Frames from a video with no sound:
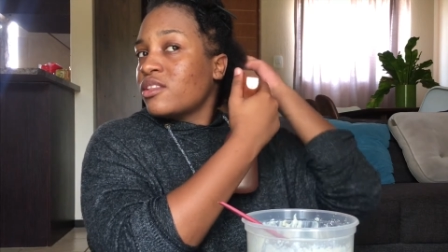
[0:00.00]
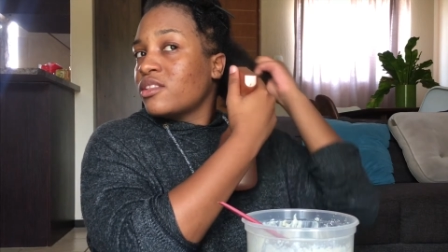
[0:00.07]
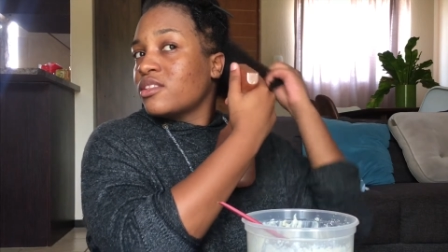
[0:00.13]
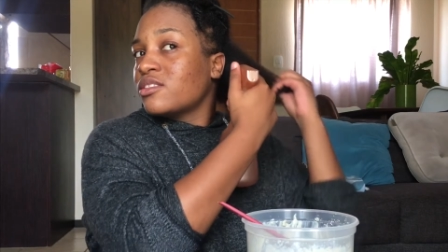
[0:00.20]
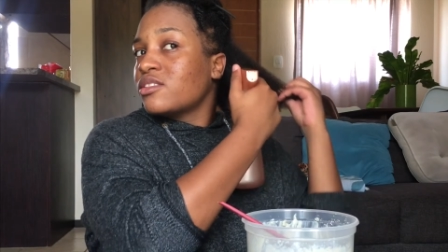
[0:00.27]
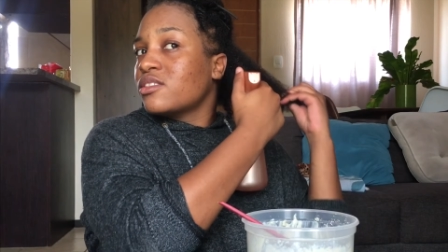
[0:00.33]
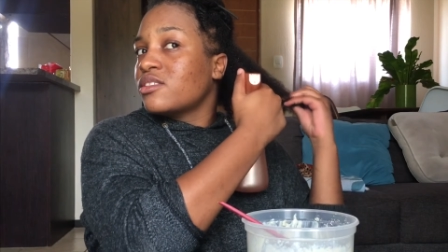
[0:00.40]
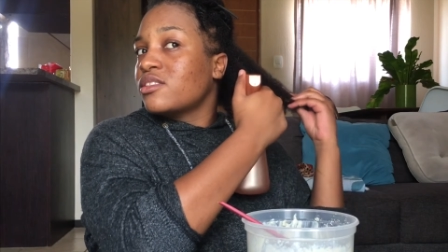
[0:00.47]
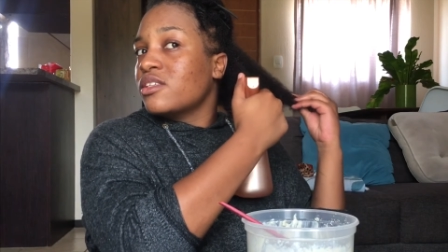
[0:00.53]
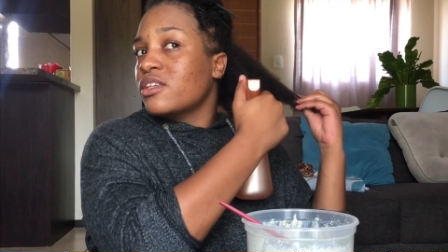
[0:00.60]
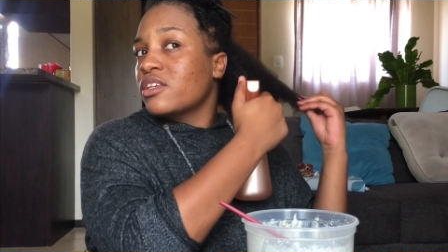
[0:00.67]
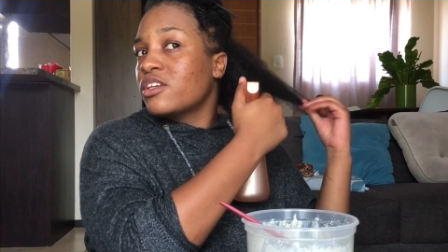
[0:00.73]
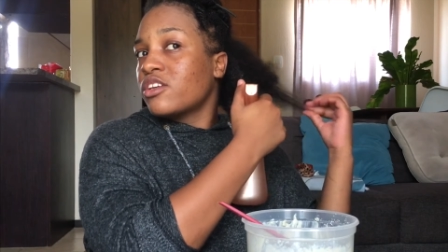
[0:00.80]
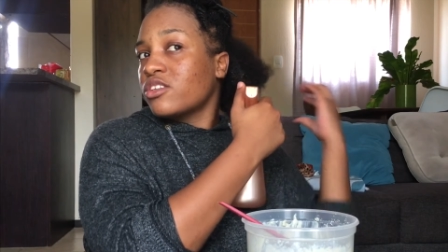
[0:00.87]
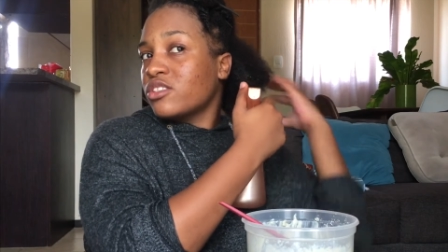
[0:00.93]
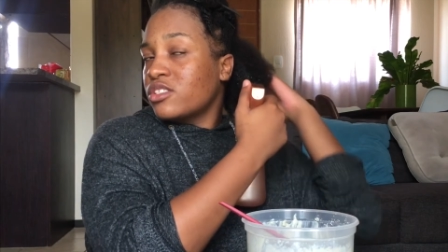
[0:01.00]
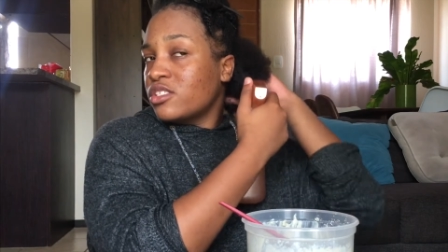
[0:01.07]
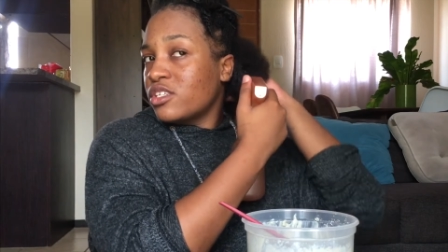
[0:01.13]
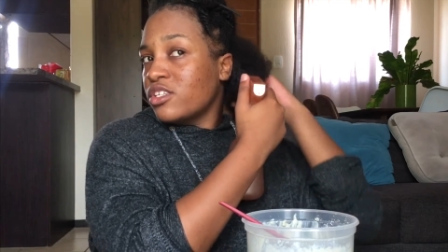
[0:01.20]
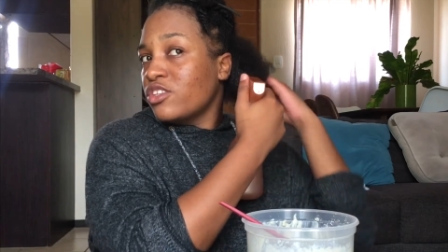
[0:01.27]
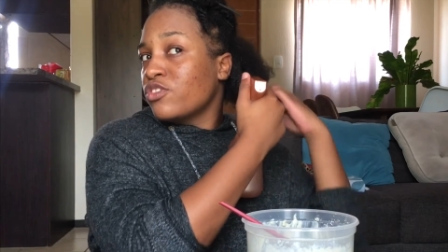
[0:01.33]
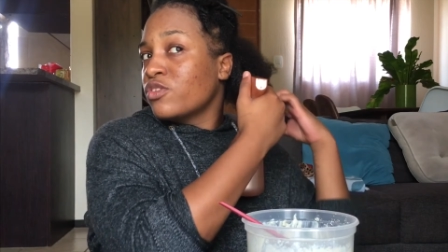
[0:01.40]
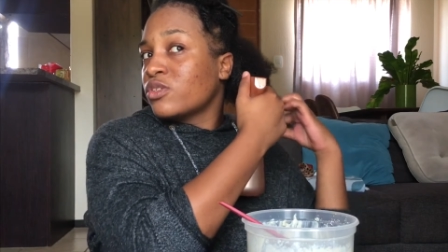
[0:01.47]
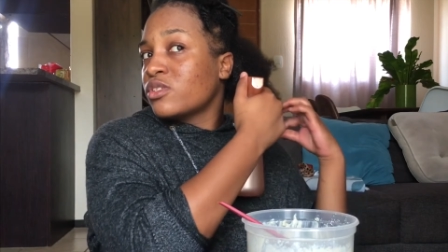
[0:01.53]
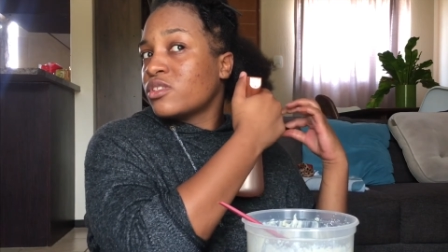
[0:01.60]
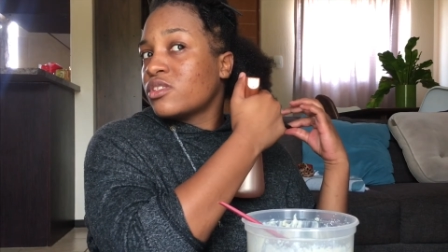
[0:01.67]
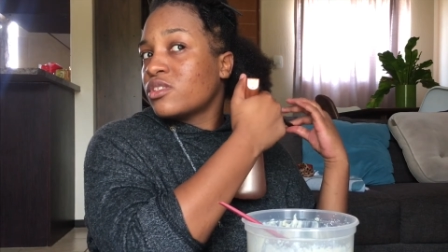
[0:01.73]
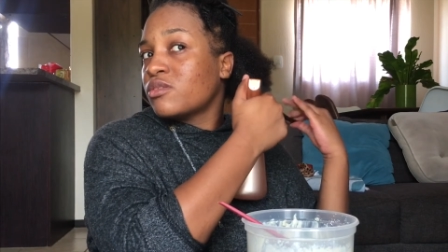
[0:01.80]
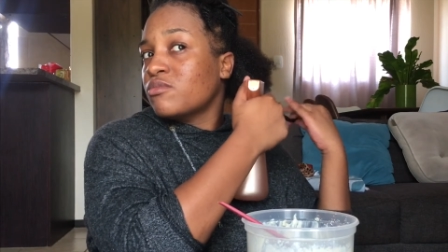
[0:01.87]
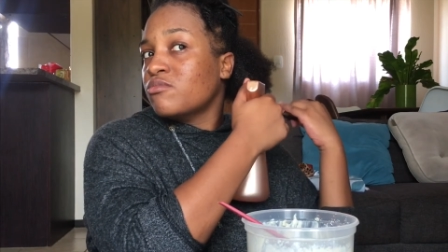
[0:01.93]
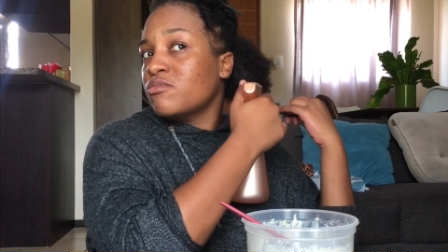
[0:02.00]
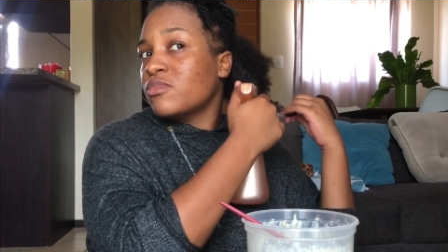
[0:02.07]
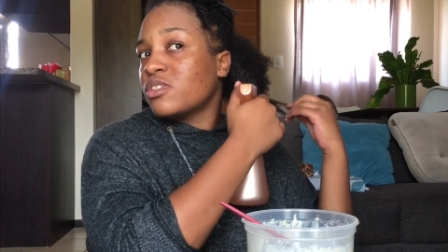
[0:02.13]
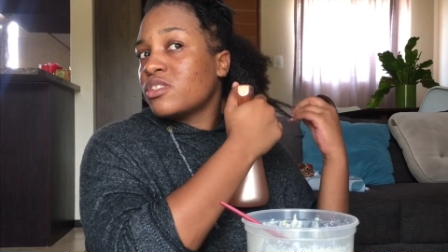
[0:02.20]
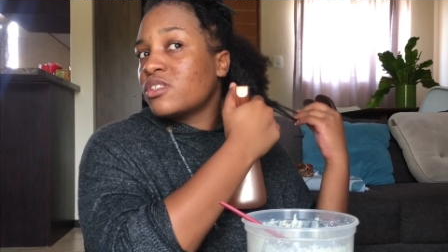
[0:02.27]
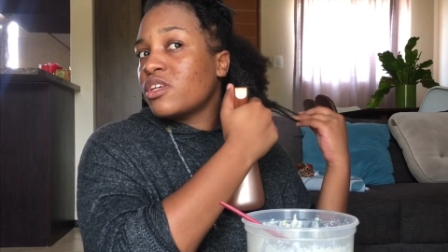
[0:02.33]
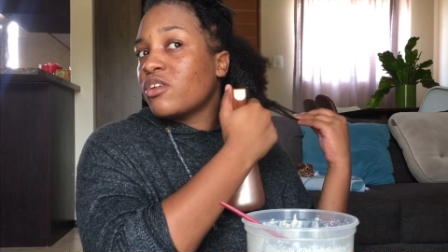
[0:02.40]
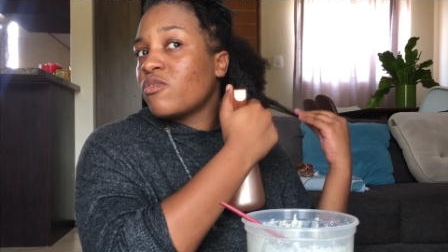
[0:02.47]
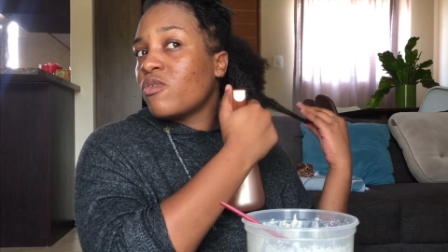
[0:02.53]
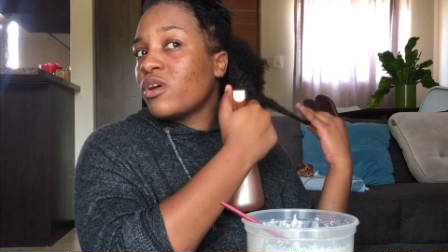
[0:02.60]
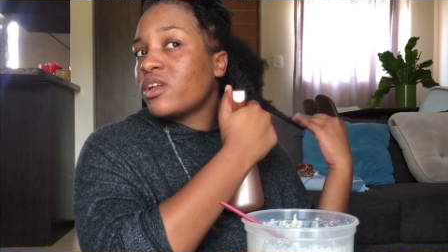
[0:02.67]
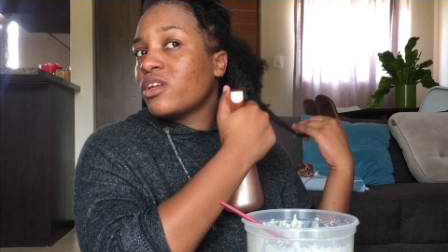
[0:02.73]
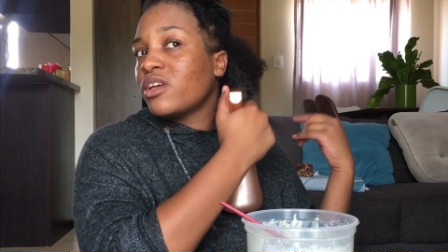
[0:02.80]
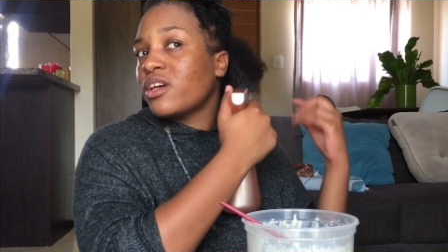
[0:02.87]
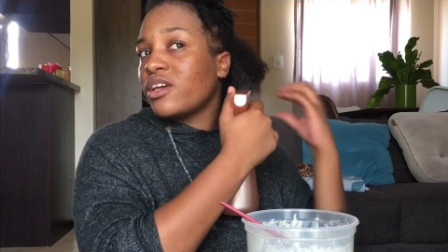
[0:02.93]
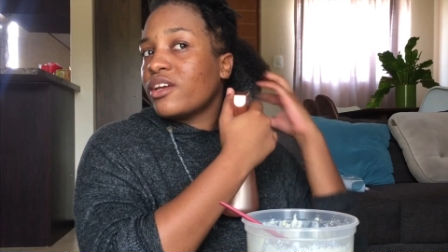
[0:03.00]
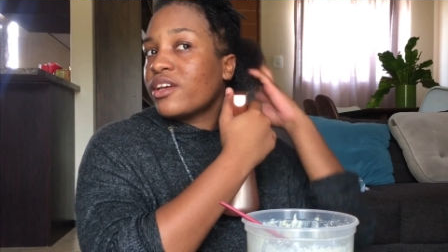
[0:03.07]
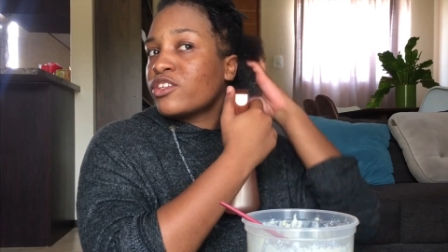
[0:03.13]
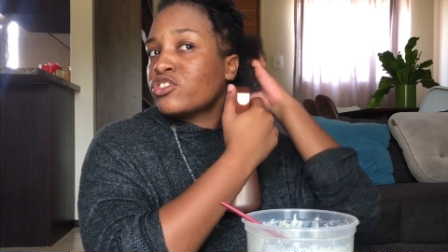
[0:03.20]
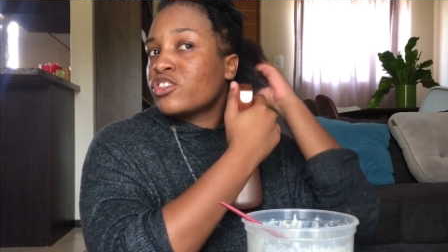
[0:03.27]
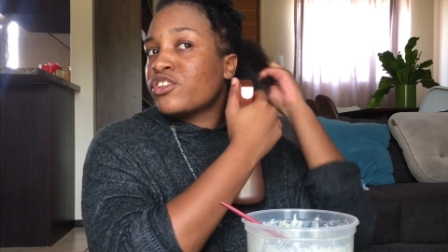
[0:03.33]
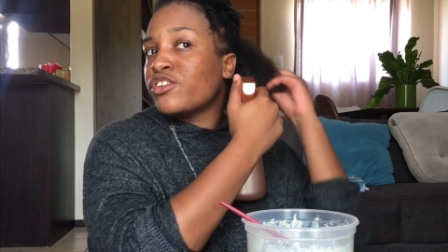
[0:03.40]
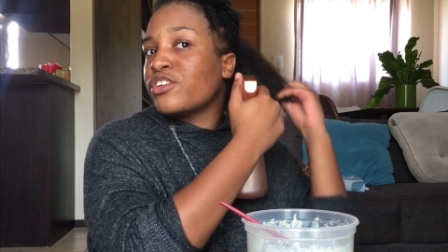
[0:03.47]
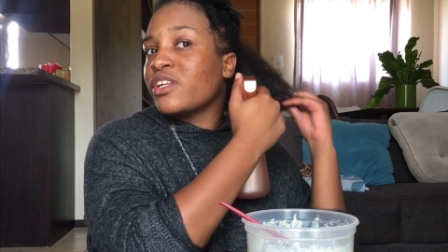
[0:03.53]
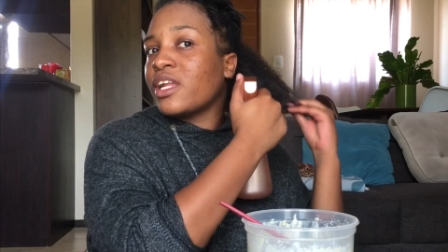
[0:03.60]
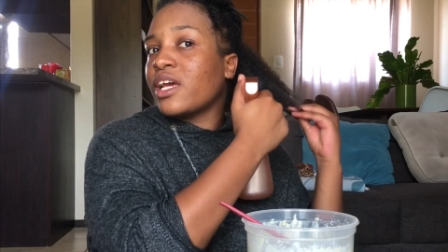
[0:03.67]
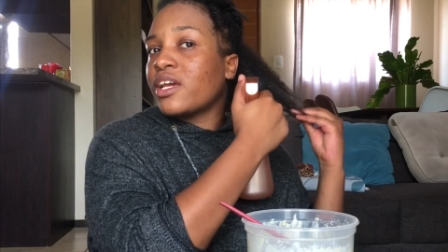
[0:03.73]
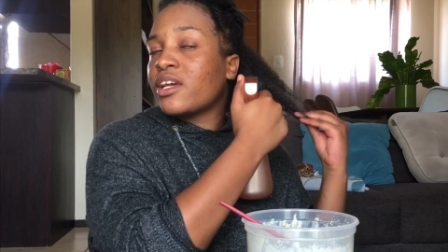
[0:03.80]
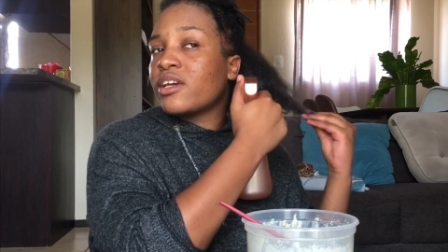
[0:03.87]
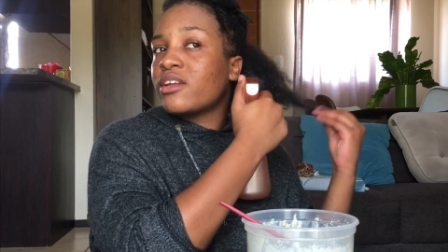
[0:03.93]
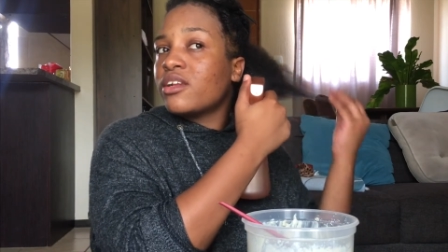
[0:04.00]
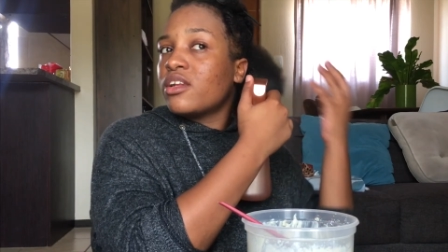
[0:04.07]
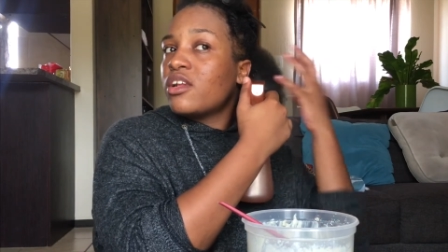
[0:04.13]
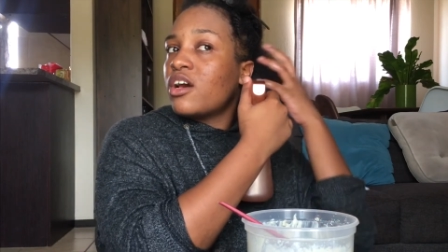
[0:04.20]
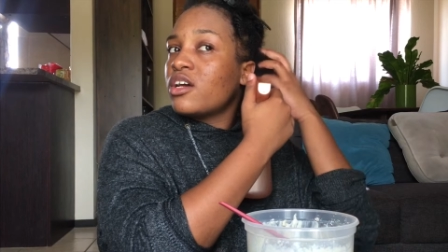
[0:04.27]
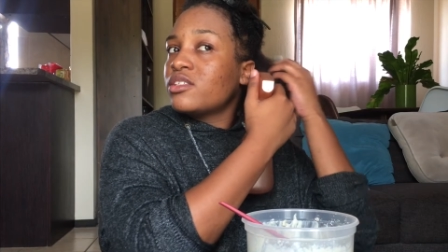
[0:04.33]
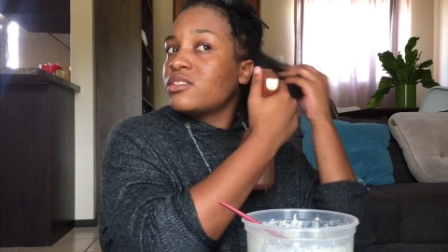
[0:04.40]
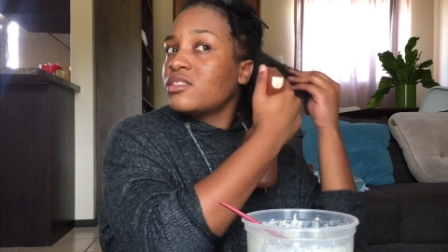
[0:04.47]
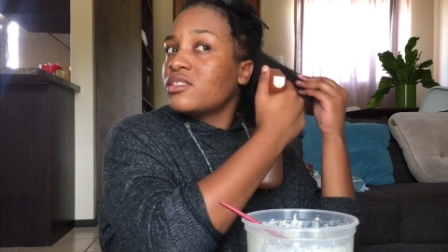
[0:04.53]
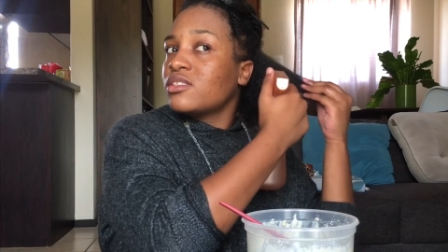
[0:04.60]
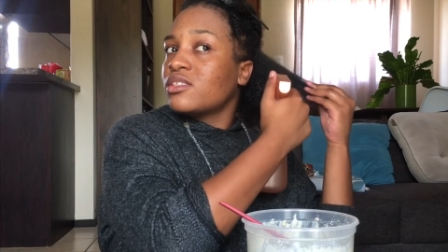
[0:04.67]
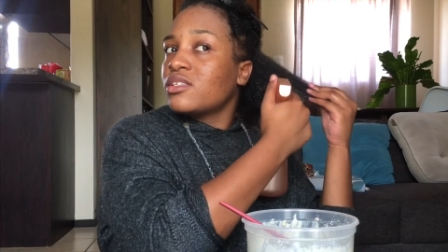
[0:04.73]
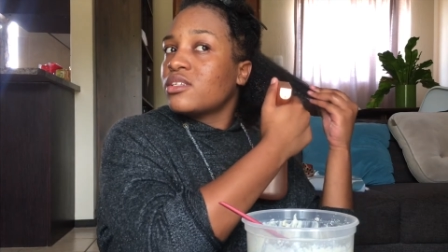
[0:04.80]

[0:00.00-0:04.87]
This is the continuous misting one. I actually like it a lot.